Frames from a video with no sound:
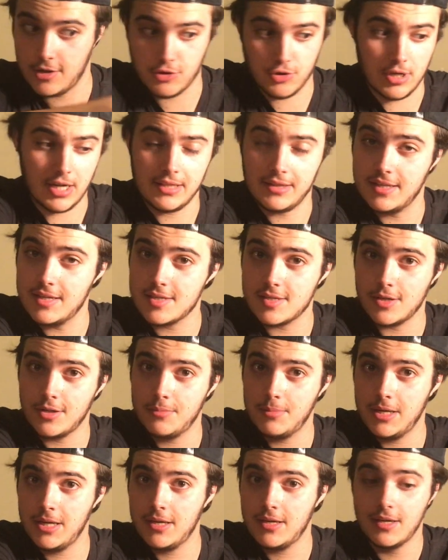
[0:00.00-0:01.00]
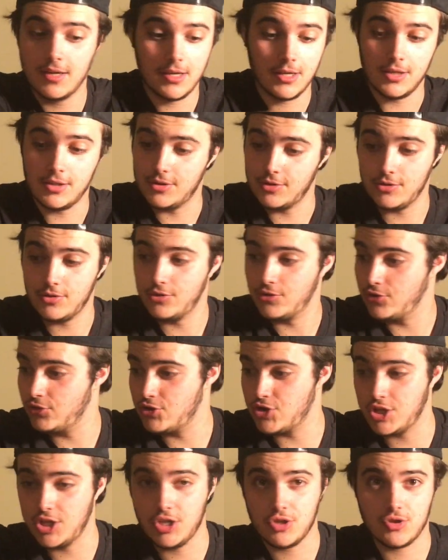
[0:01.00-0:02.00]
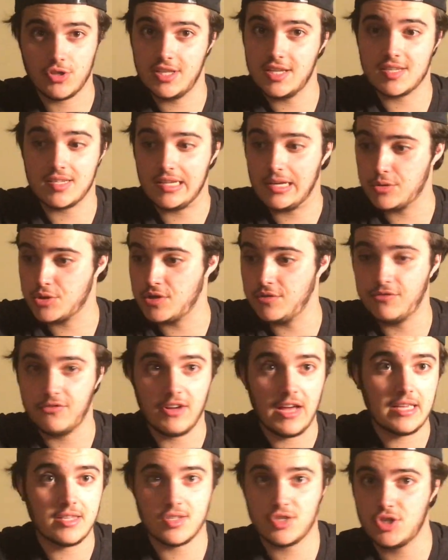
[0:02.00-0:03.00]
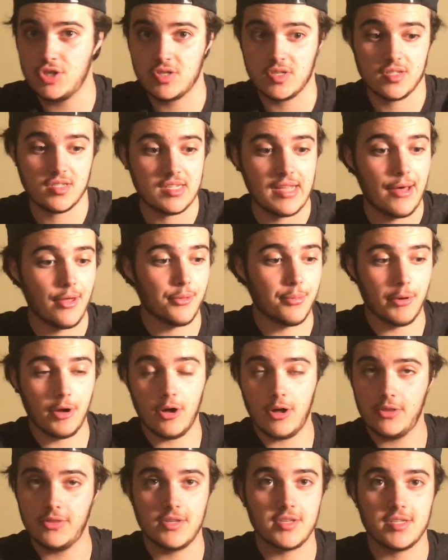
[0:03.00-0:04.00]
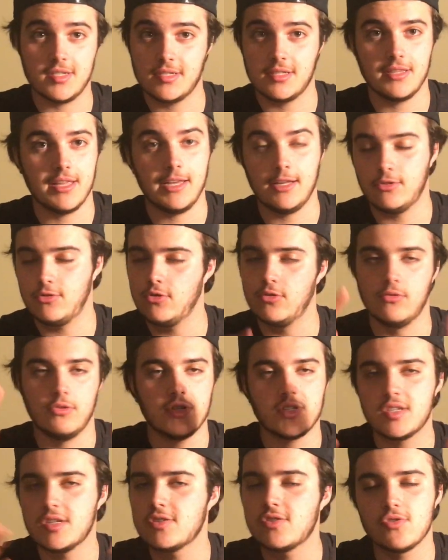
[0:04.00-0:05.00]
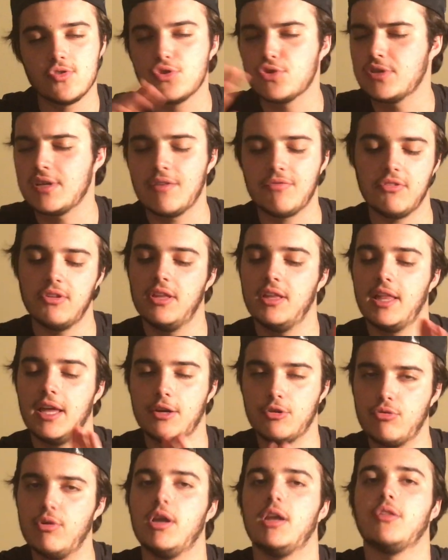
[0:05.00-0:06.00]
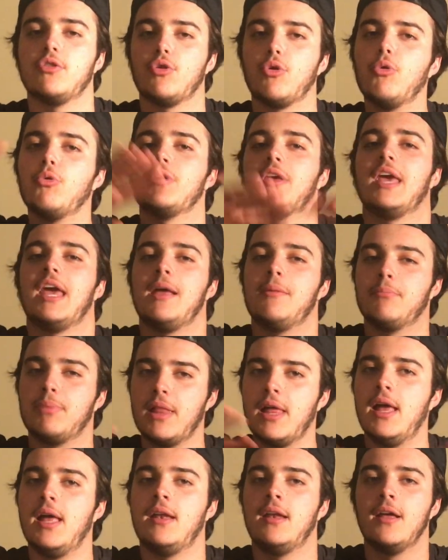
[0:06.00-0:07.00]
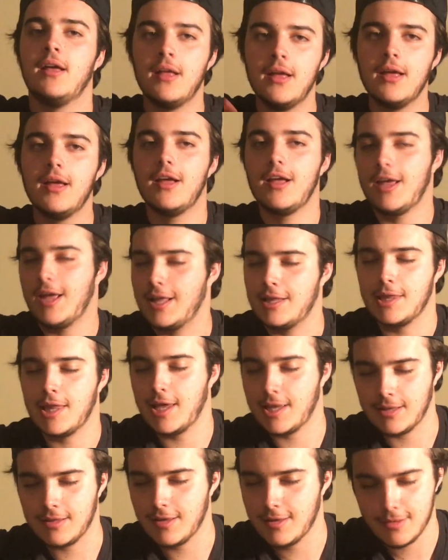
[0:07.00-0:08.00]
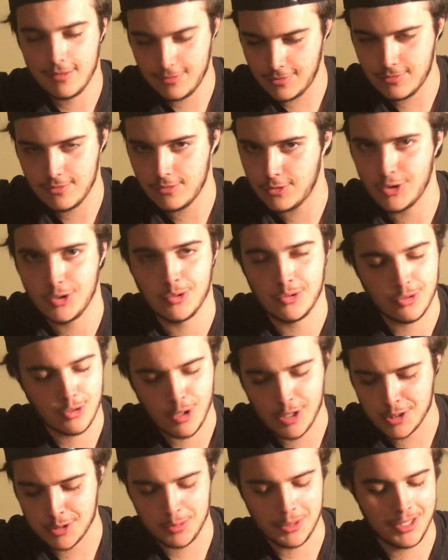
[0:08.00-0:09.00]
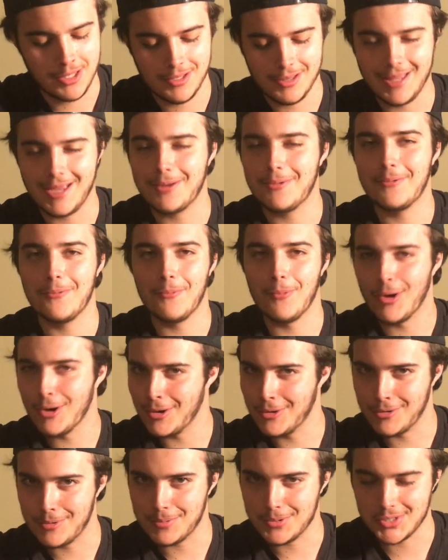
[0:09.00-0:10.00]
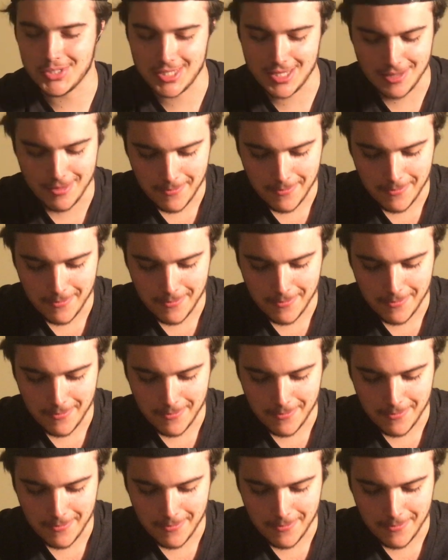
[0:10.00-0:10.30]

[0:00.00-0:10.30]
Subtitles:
tried this on me. This is how she fights. She's a southpaw. This is like, dude, the sisters are definitely like creating their own game plan. And like, dude, trust me, like 100%.